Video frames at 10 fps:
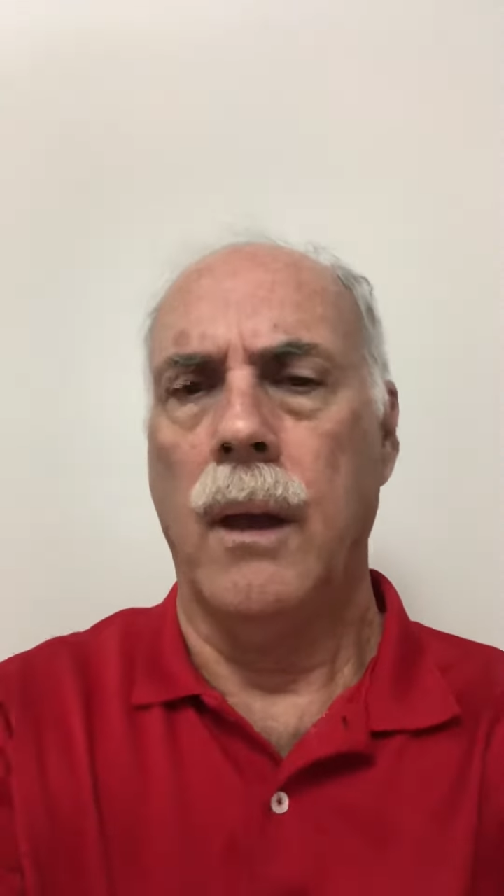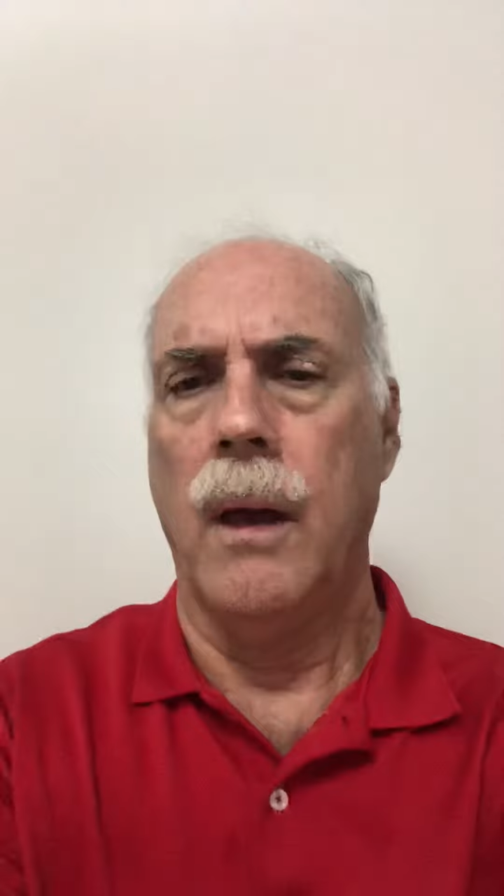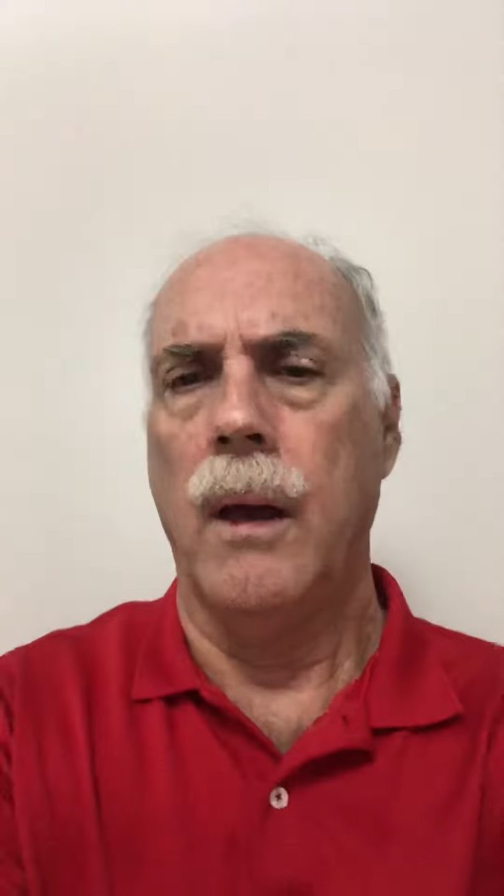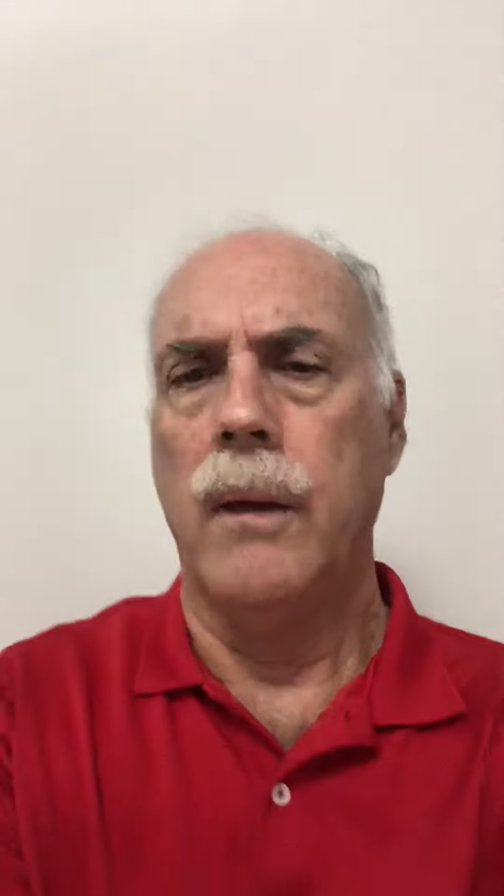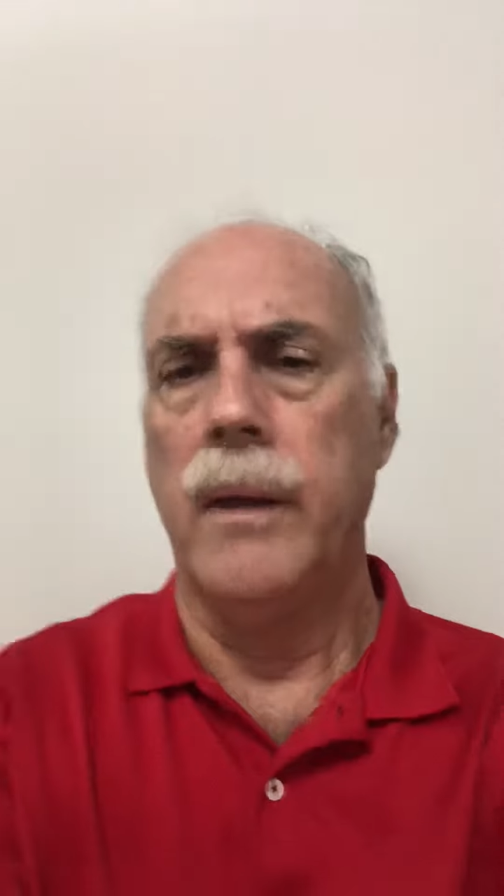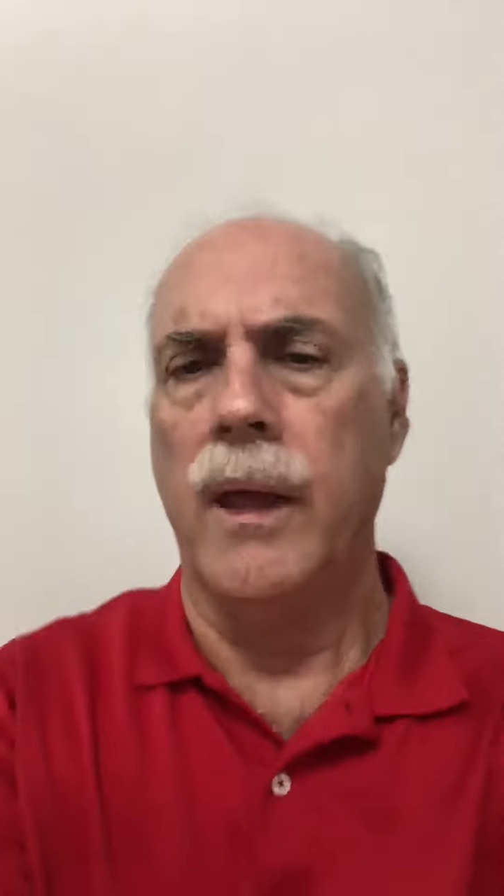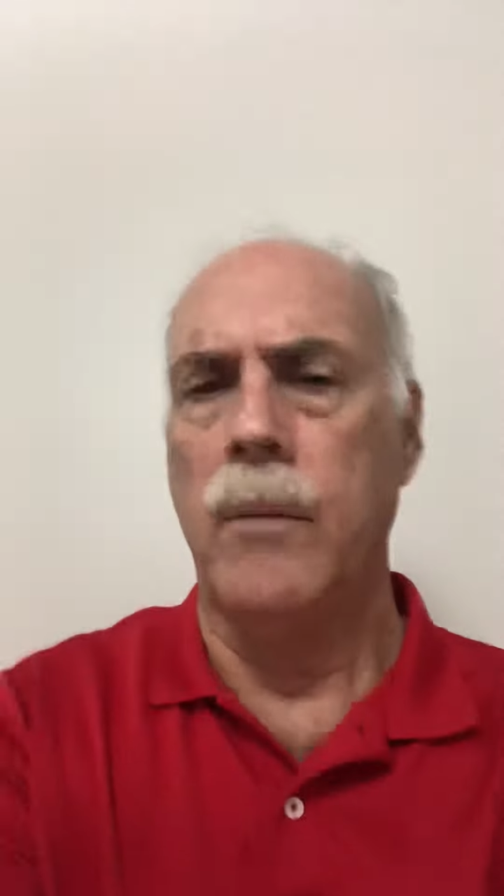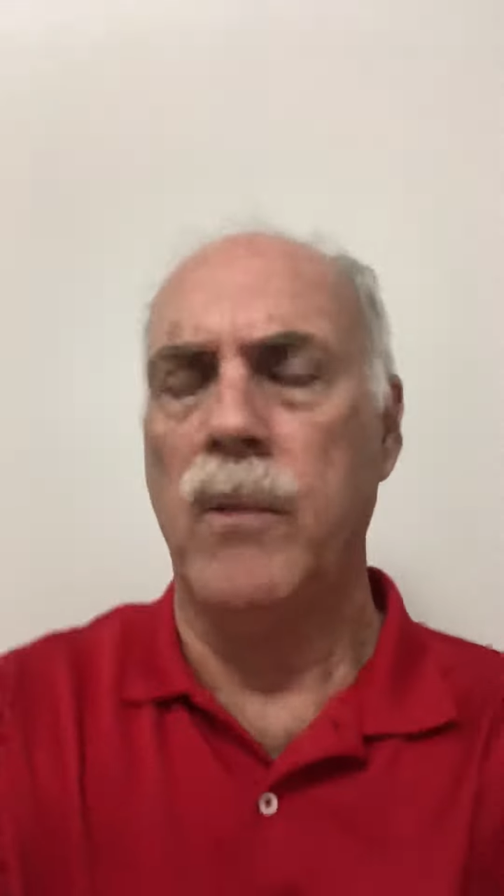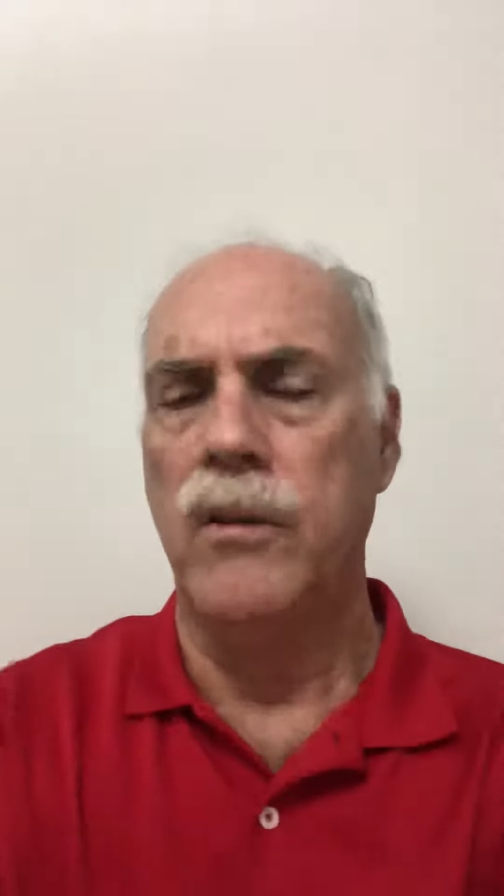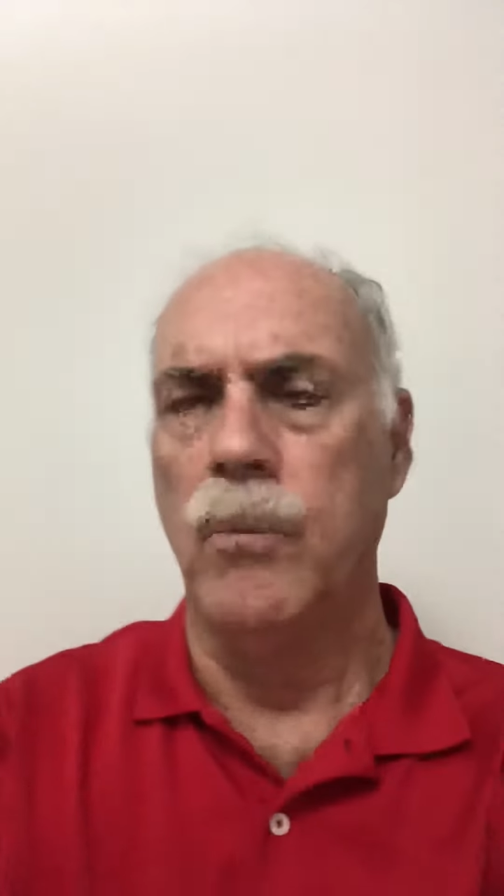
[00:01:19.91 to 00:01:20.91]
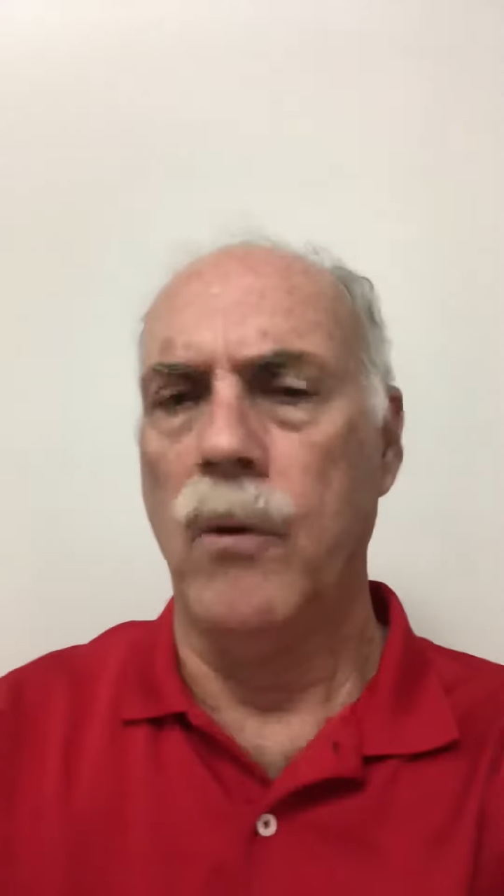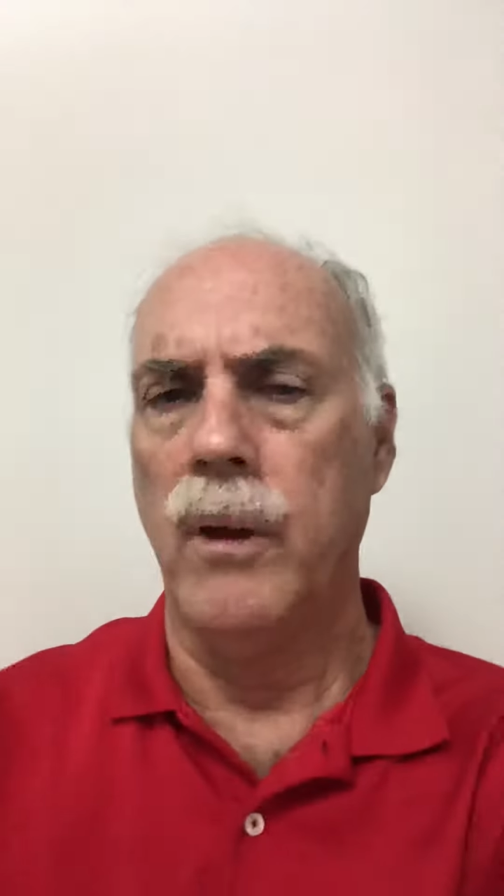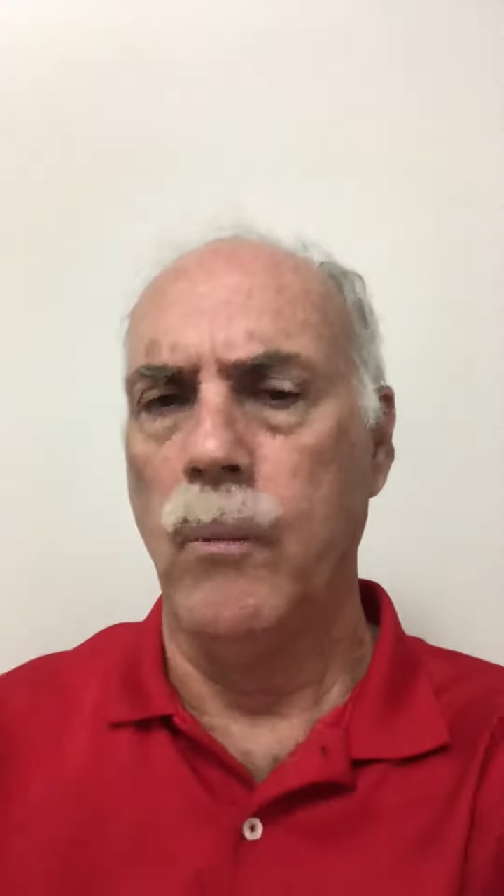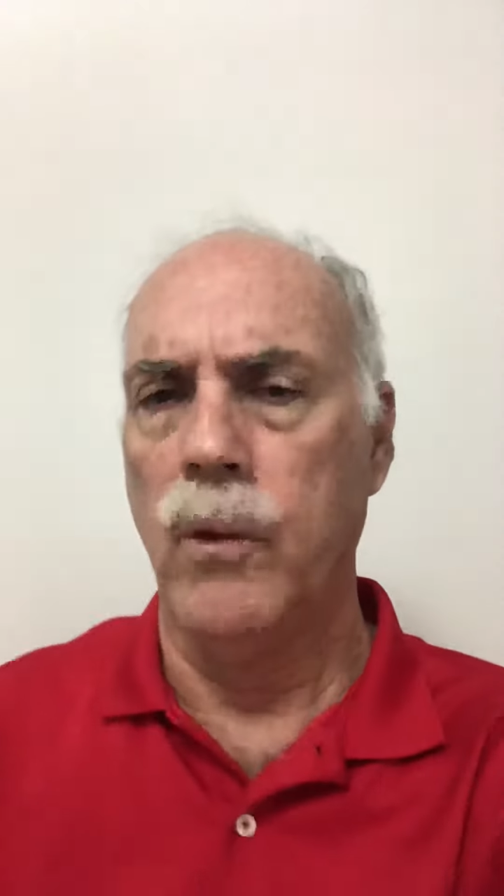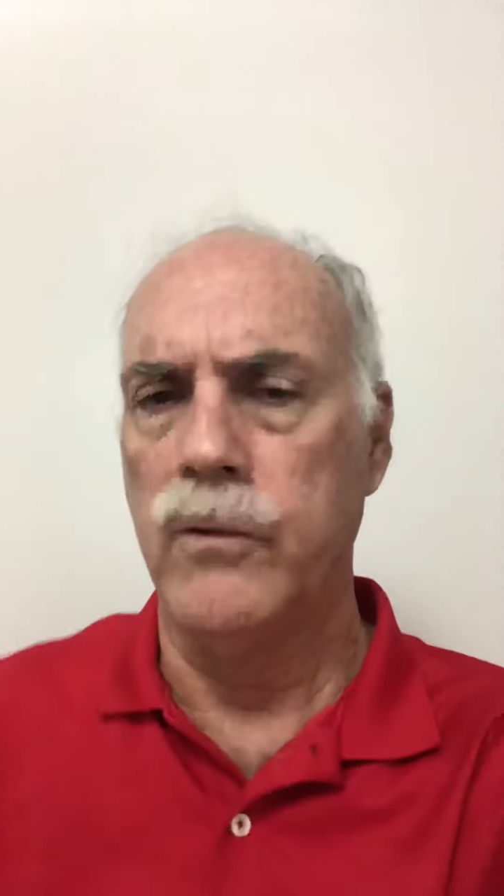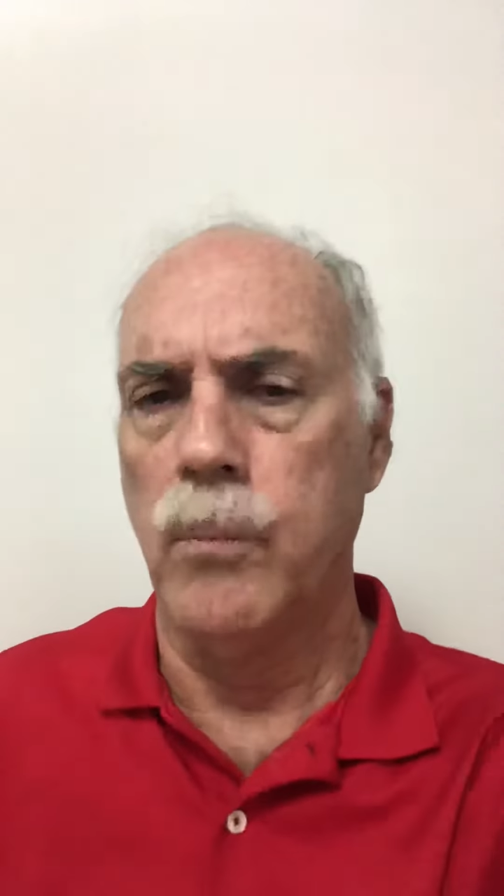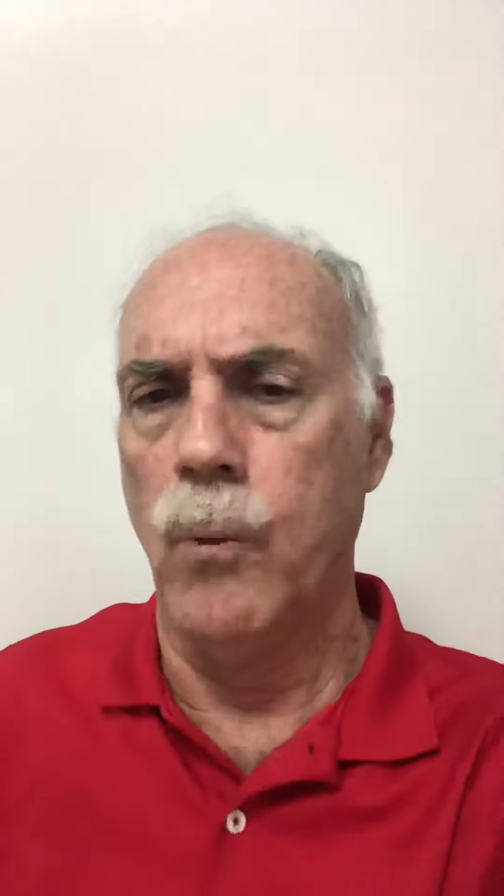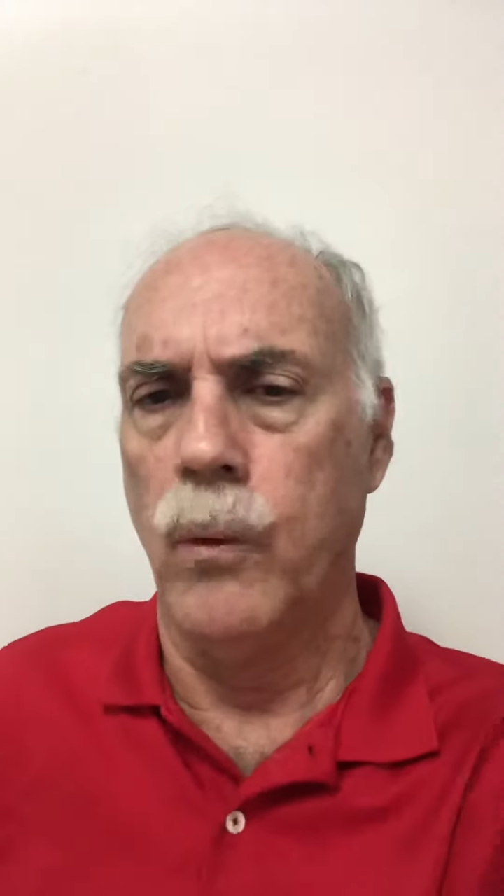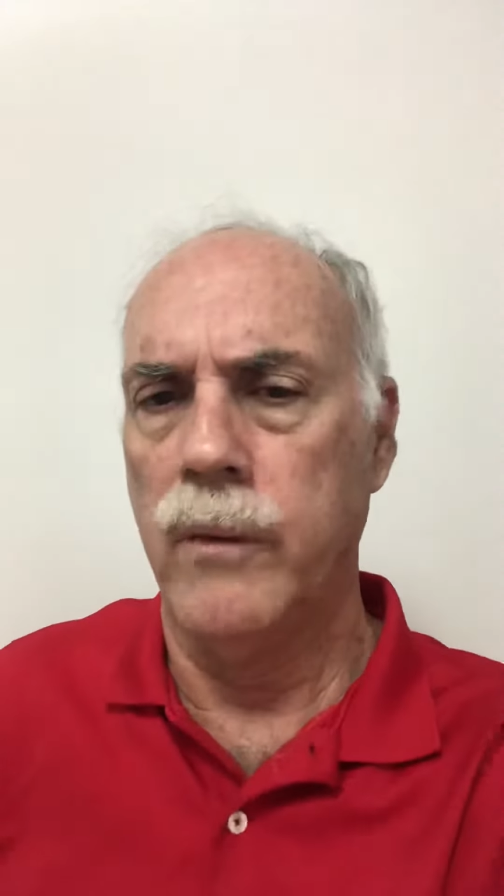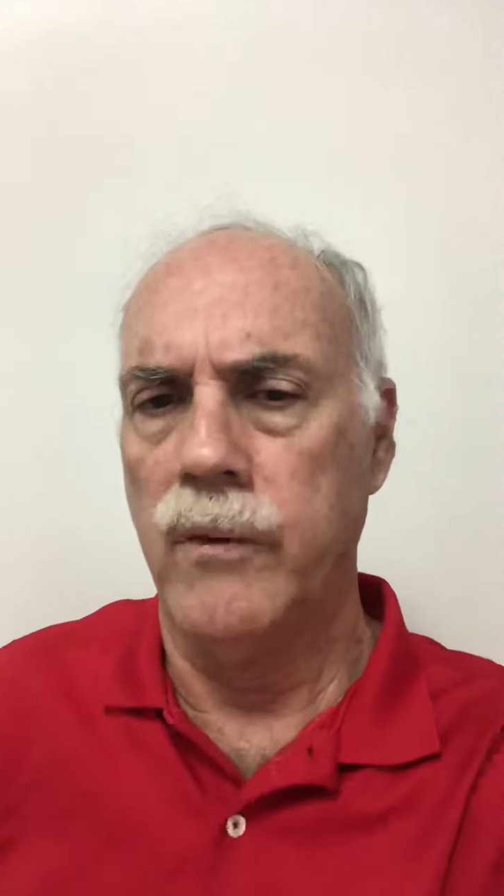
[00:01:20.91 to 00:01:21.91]
uh, and it's what's
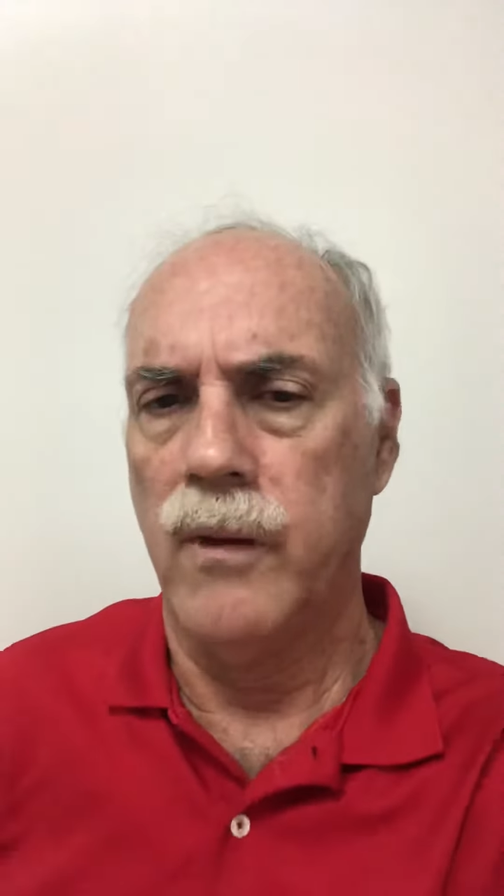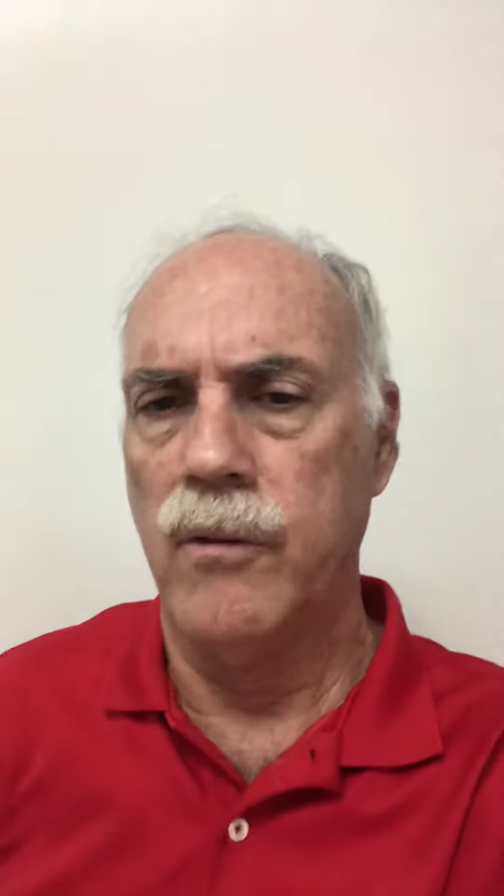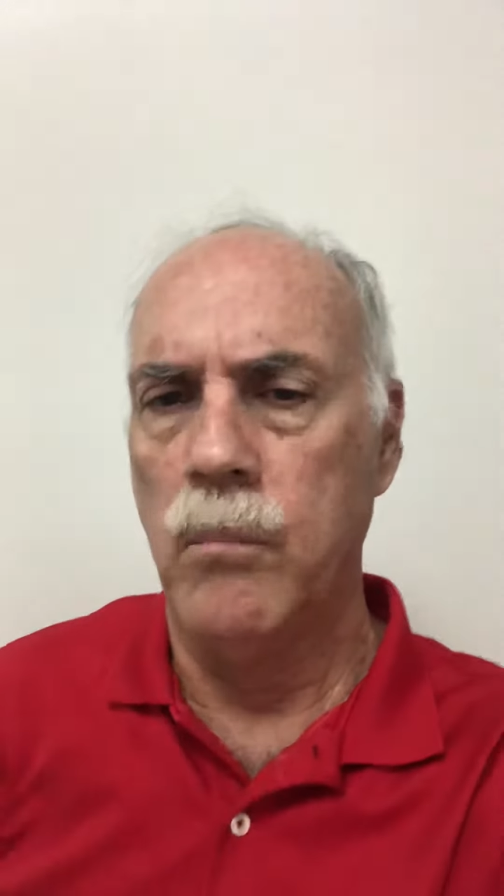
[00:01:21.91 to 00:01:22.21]
more even